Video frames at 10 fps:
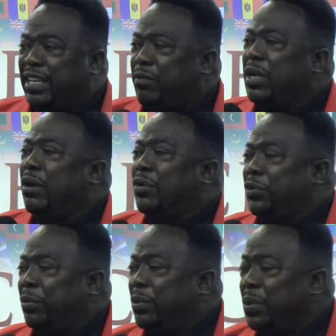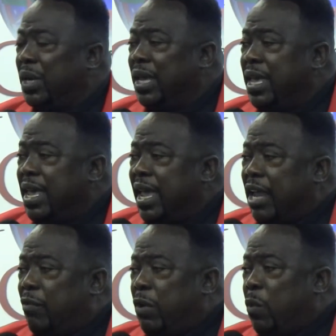that we go through,
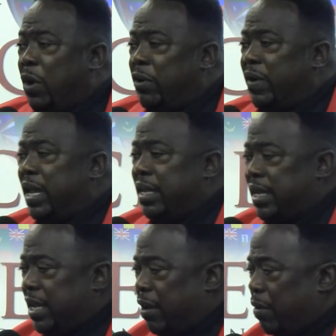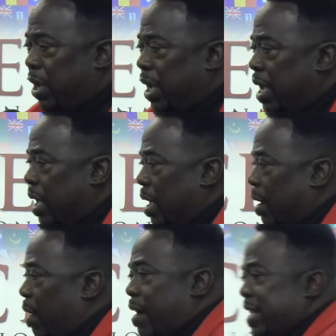and we're wondering, and you know,
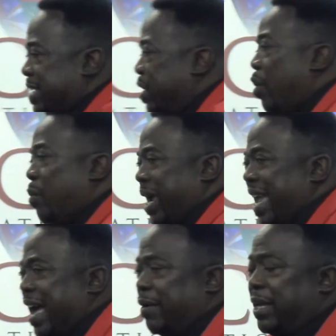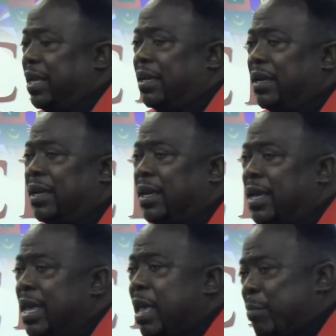Lord, there's no way out.
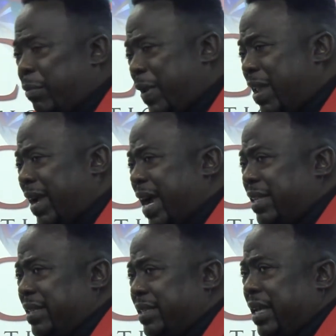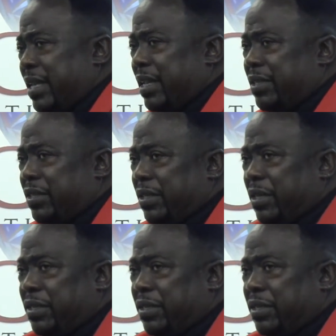But if we look at this, this, the